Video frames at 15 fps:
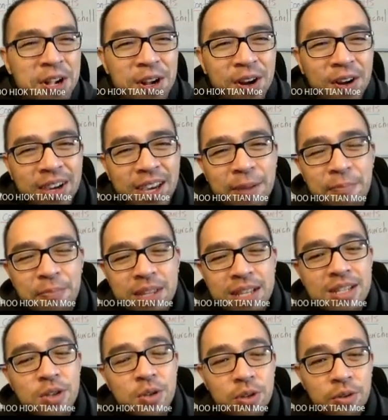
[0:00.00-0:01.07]
okay, this
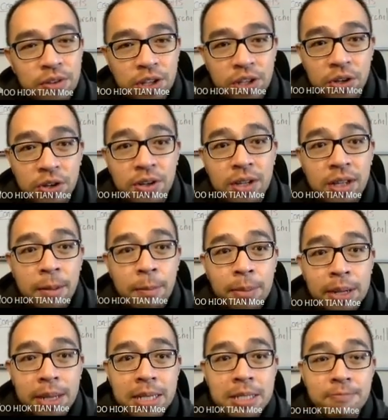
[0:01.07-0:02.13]
YouTube video
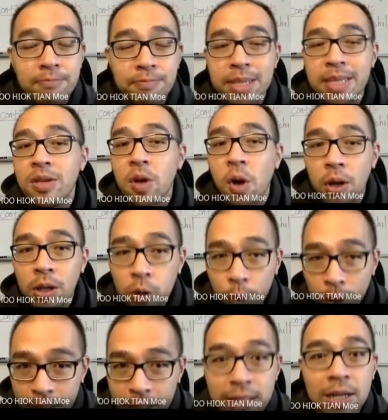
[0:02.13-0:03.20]
plays beyond
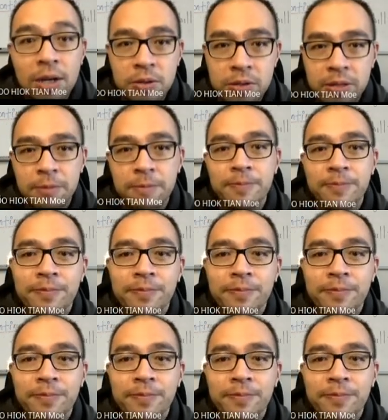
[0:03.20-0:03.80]
20,000.